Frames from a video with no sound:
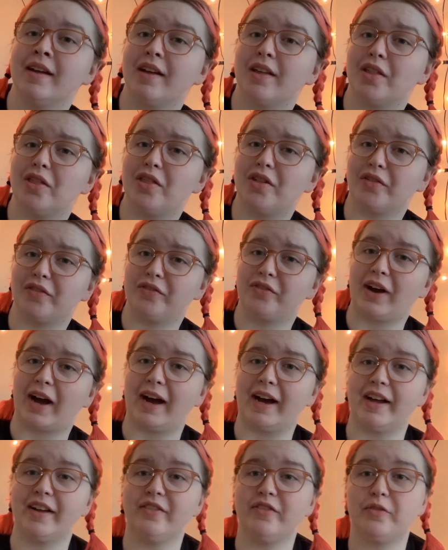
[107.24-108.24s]
The
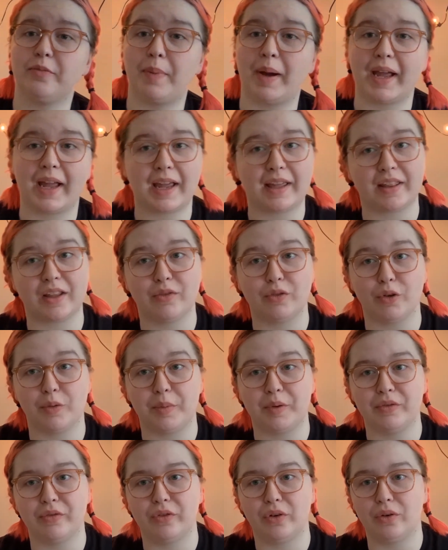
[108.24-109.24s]
Five by Hallie
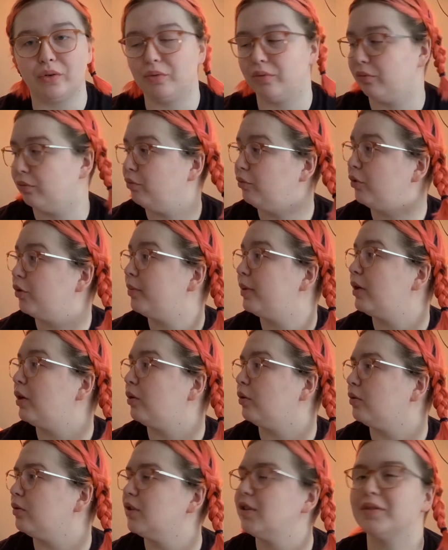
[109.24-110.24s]

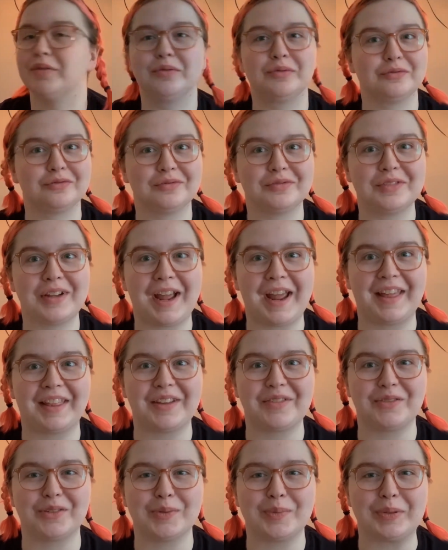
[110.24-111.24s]
Rubenhold. Hallie
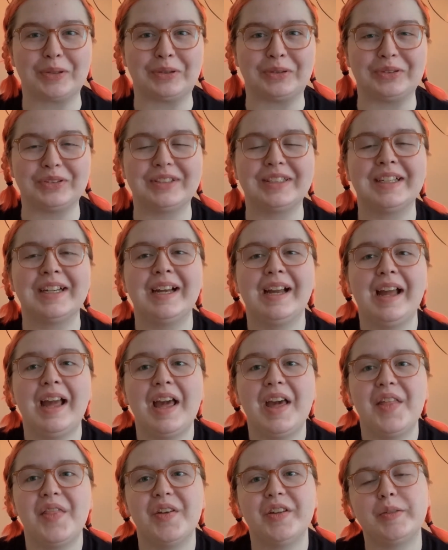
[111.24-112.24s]
Rubenhold.
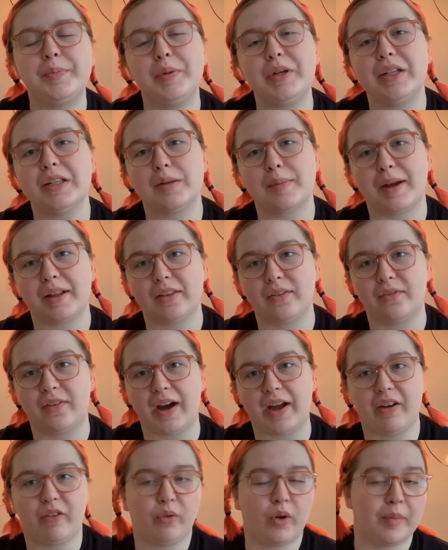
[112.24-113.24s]
This book is about the
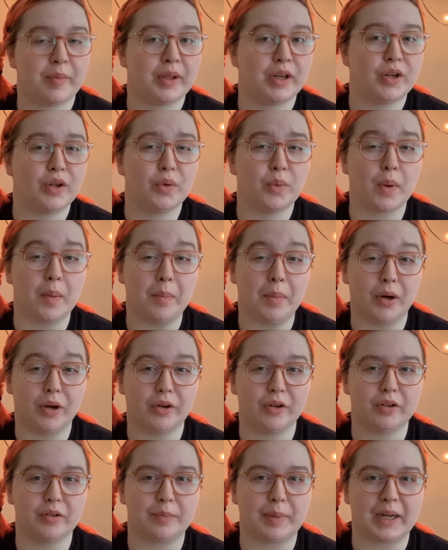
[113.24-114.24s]
5 women who were
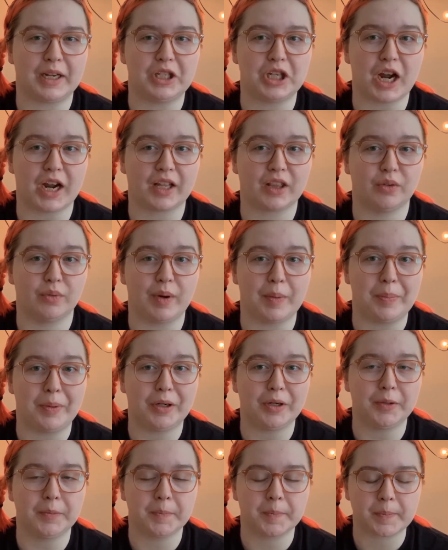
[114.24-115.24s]
murdered by Jack the
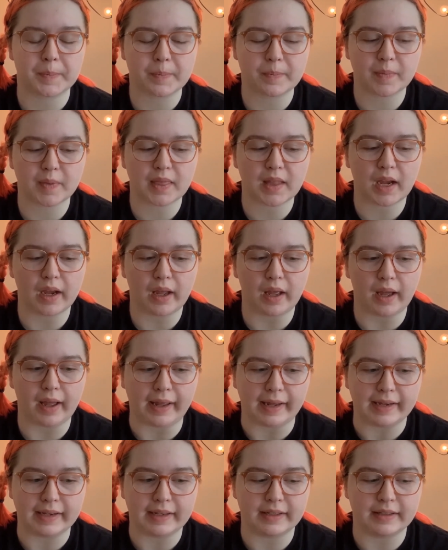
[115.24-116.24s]
Ripper.
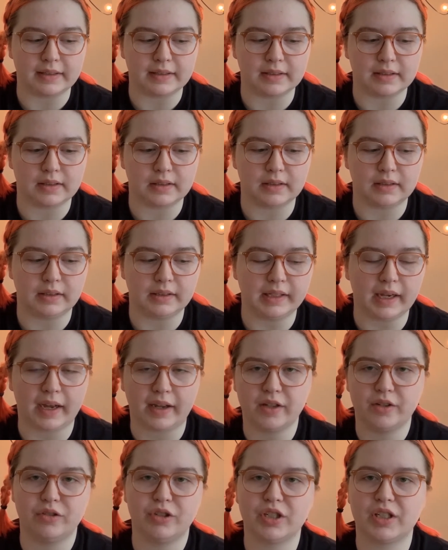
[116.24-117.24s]
And yeah,
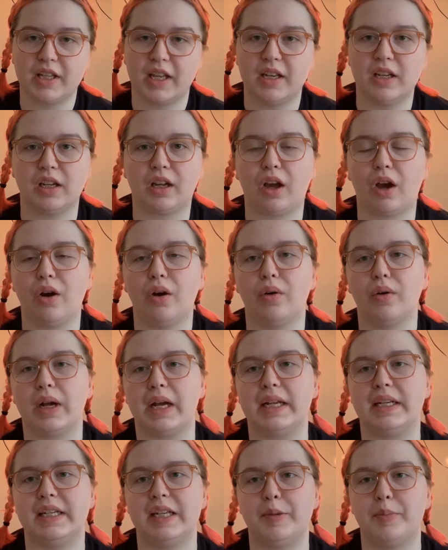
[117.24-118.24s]
you just get to go
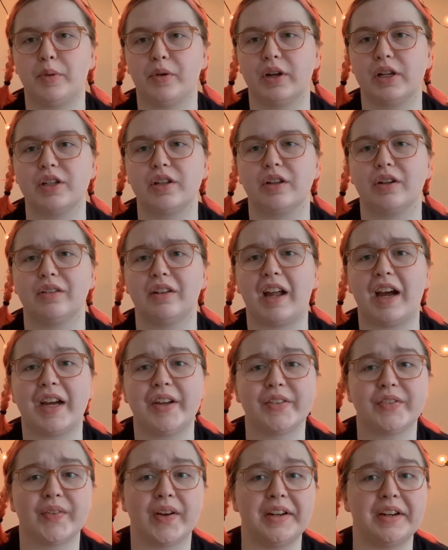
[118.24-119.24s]
deeper into their
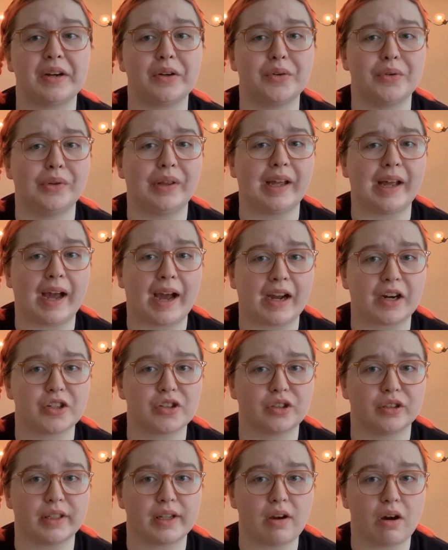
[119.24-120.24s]
lives, find out who they
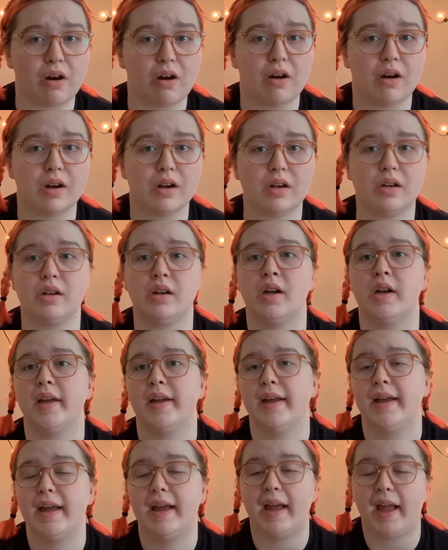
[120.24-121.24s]
actually are,
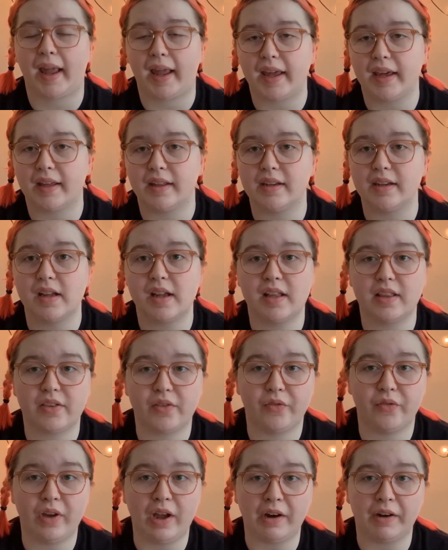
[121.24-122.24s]
and it's
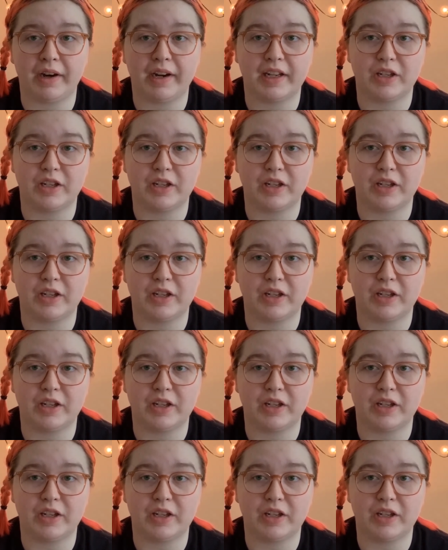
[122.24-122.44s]
very